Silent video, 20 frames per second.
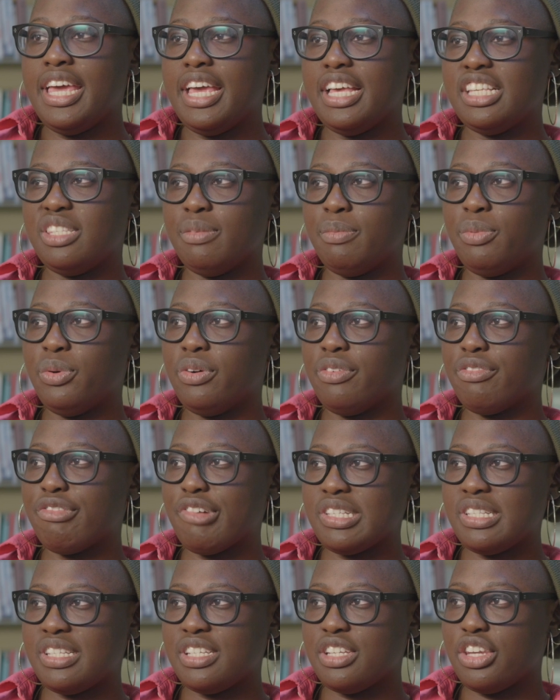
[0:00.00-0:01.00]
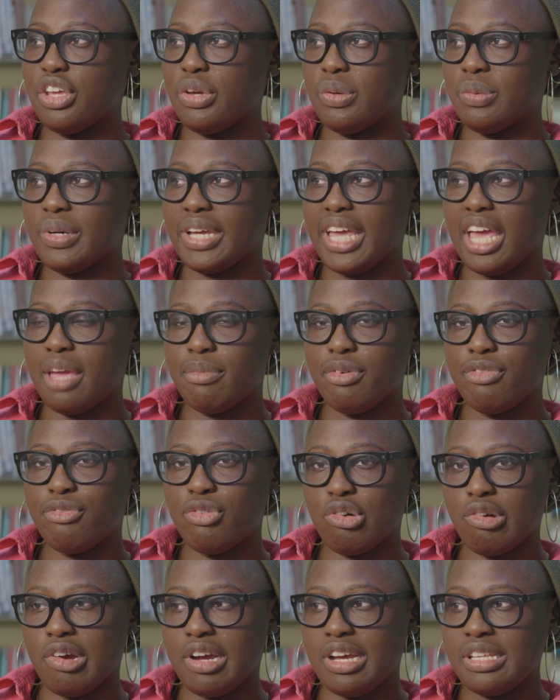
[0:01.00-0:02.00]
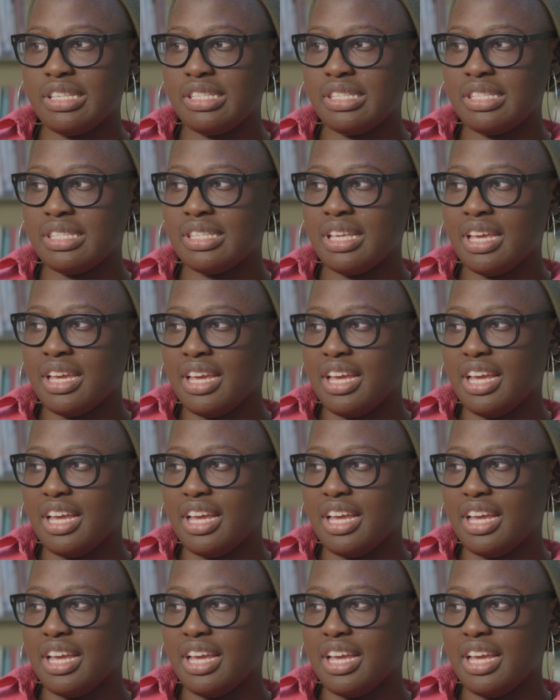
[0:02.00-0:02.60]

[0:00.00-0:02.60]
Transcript: It's important for us to know what came before us